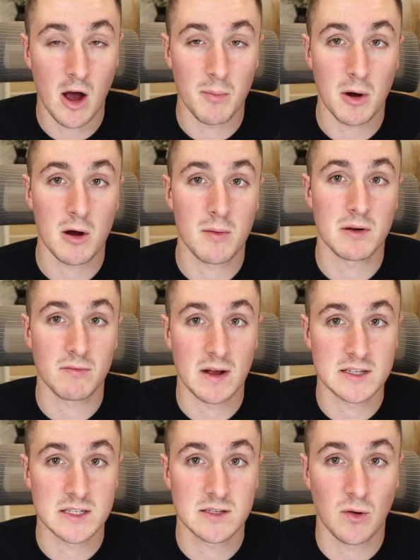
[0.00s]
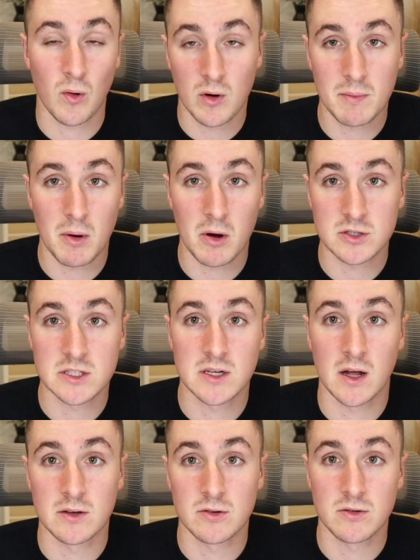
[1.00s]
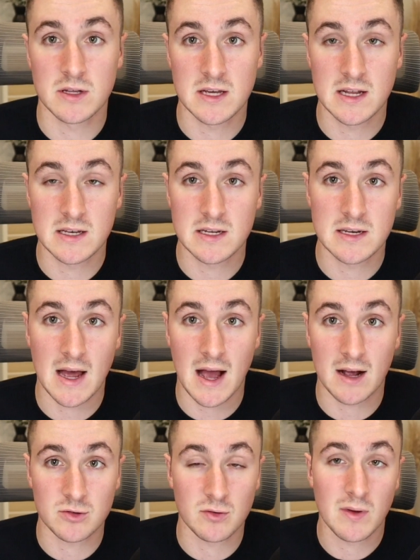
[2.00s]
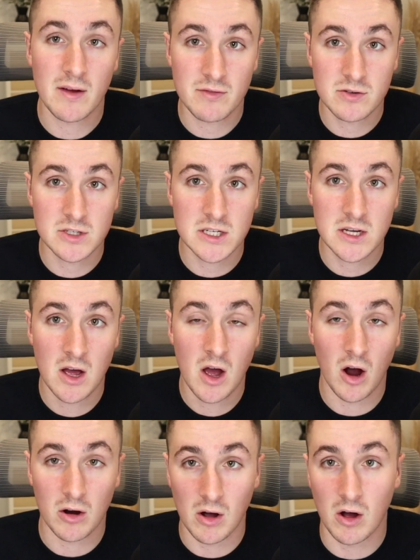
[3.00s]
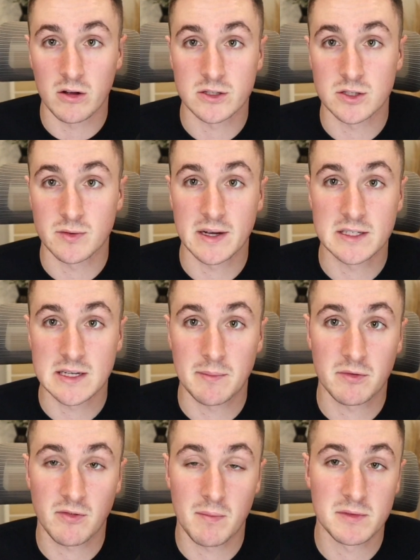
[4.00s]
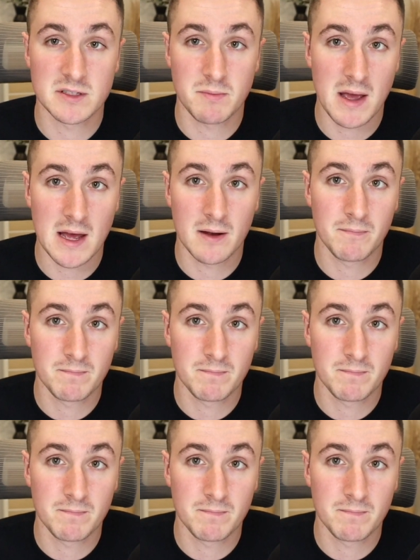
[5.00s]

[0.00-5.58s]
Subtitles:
a permanent resident, or a person under the Indian Act or refugee are also exempt from this ban.